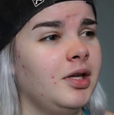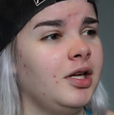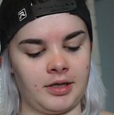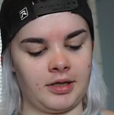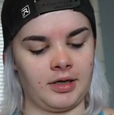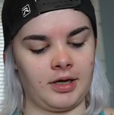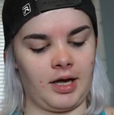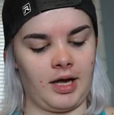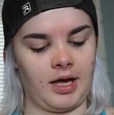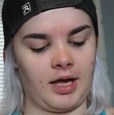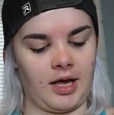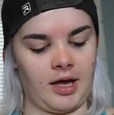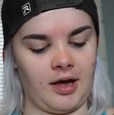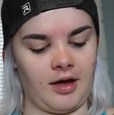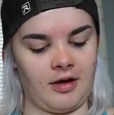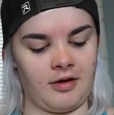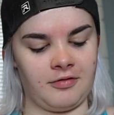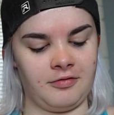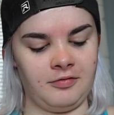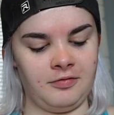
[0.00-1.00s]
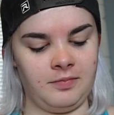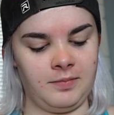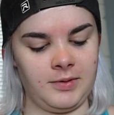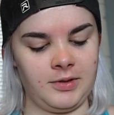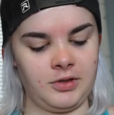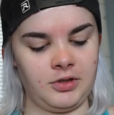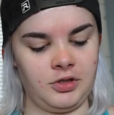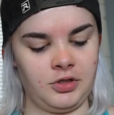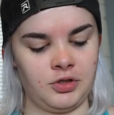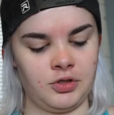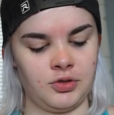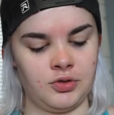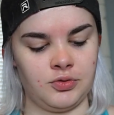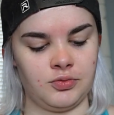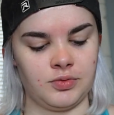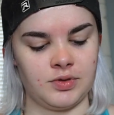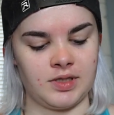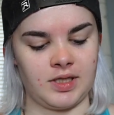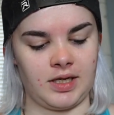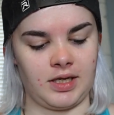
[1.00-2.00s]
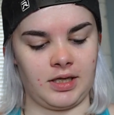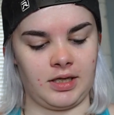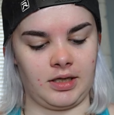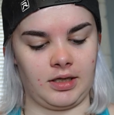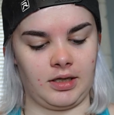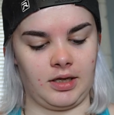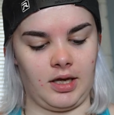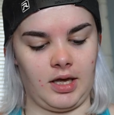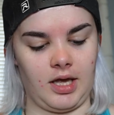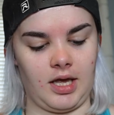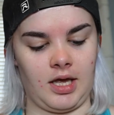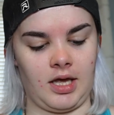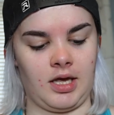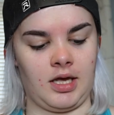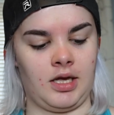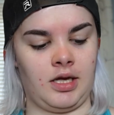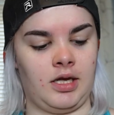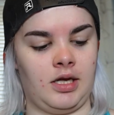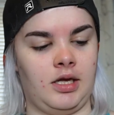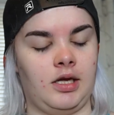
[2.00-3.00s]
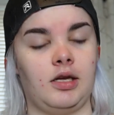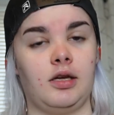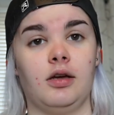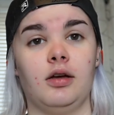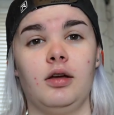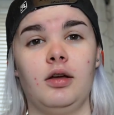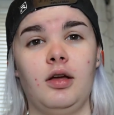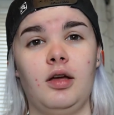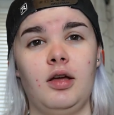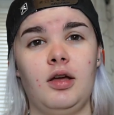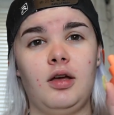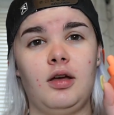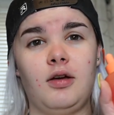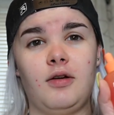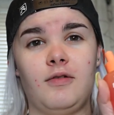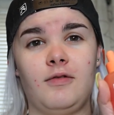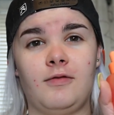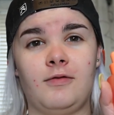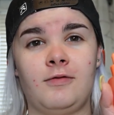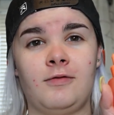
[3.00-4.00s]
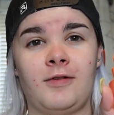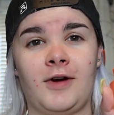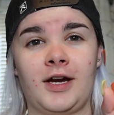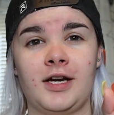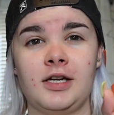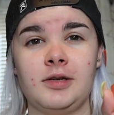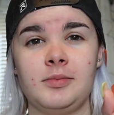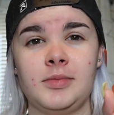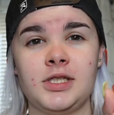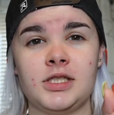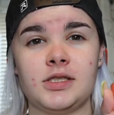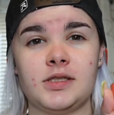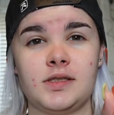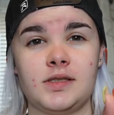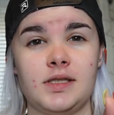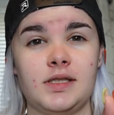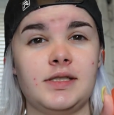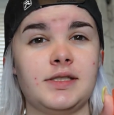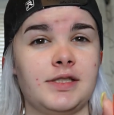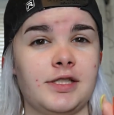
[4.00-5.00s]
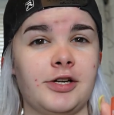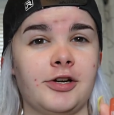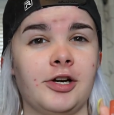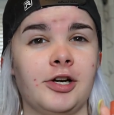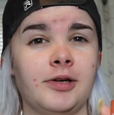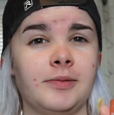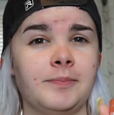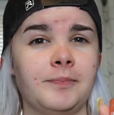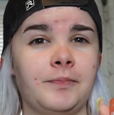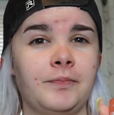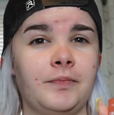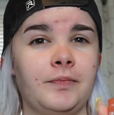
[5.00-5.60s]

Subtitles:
And I have been using a vitamin C serum